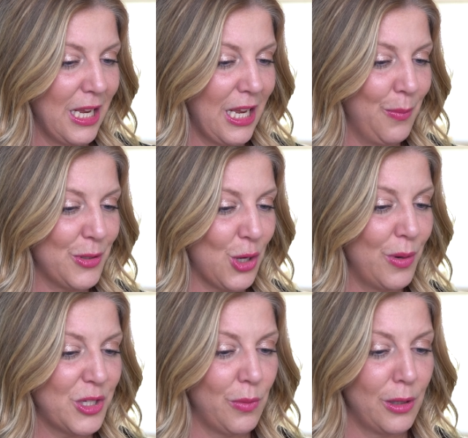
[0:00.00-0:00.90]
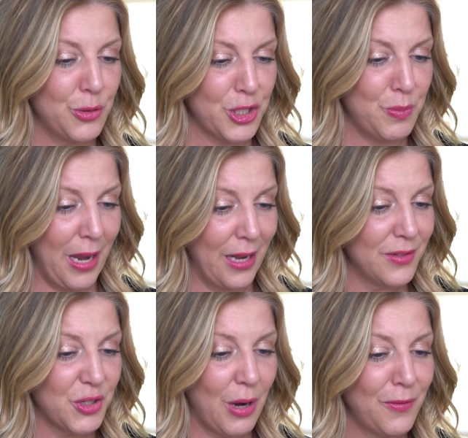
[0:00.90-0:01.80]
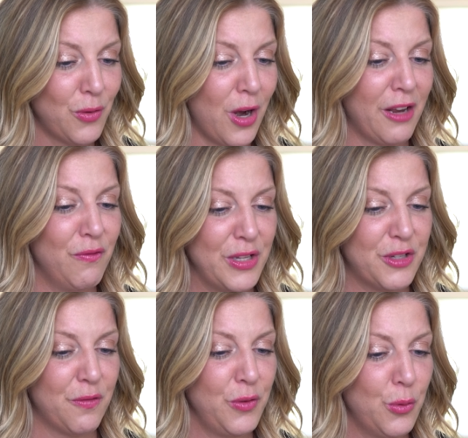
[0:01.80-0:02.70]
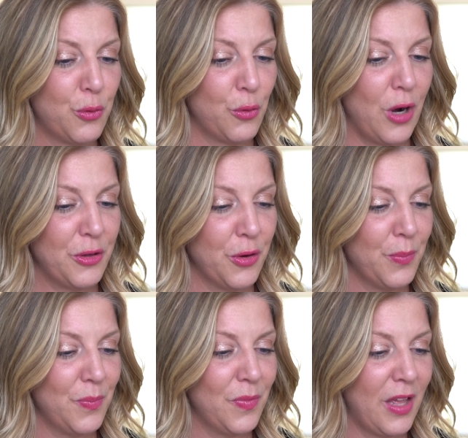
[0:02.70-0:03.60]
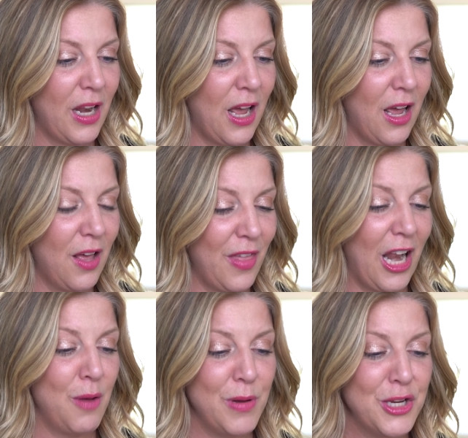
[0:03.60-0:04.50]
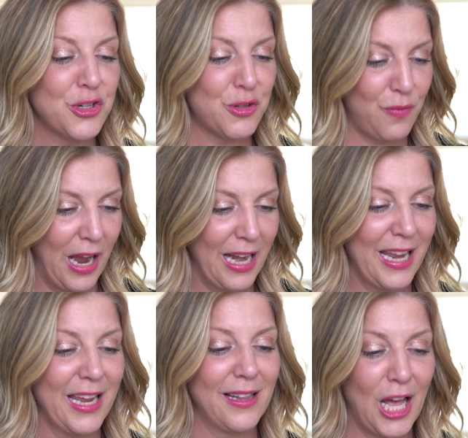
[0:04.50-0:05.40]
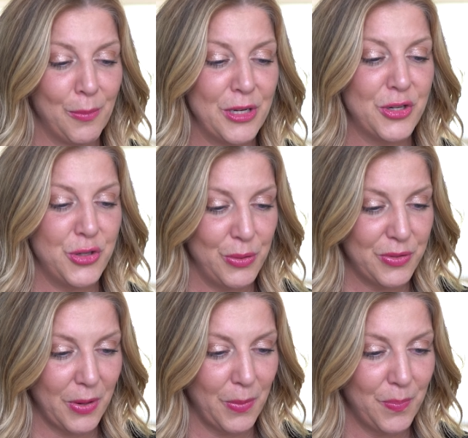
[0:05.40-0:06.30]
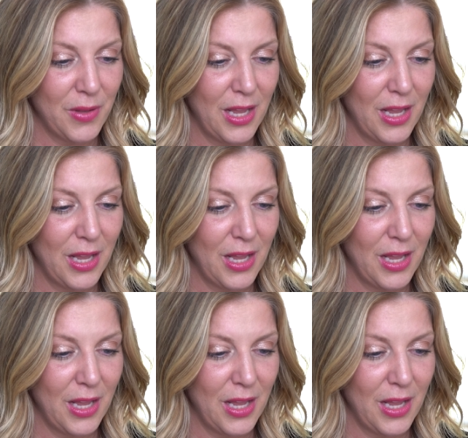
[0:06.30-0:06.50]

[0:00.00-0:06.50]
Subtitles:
He was always a well-dressed man, so after I convinced the funeral director that I'd be just fine, he allowed me to do so.